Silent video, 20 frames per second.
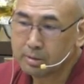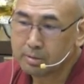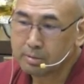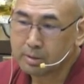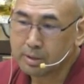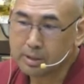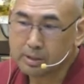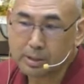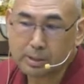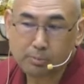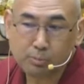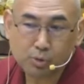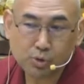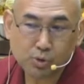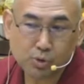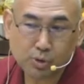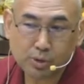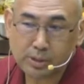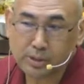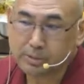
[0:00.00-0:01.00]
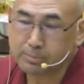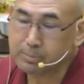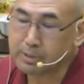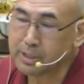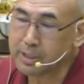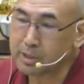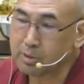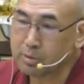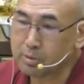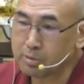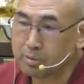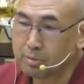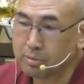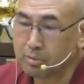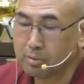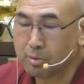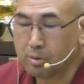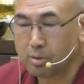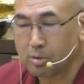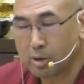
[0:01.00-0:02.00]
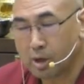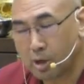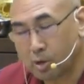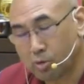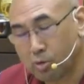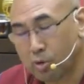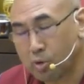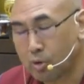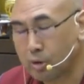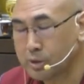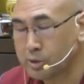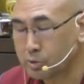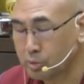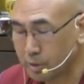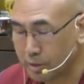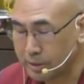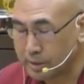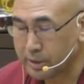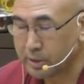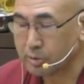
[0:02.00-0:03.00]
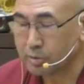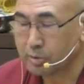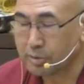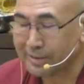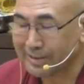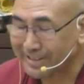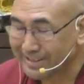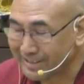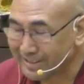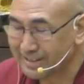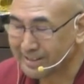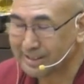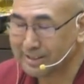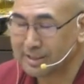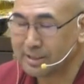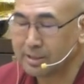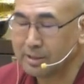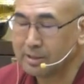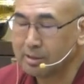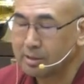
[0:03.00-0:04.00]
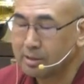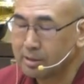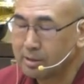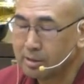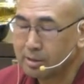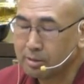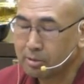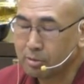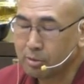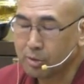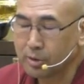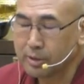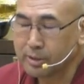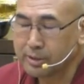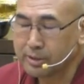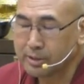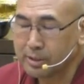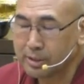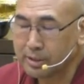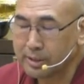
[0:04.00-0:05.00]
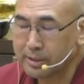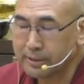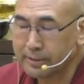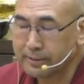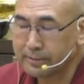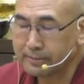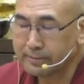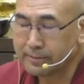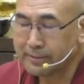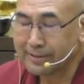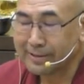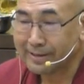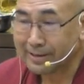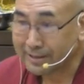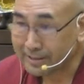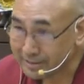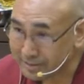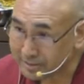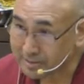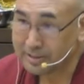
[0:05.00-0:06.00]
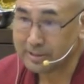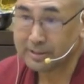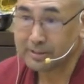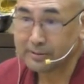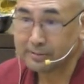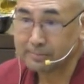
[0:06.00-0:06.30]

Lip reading: I'm not sure if there's beer or not, all alcohol is quite, you know, clean, quite healthy.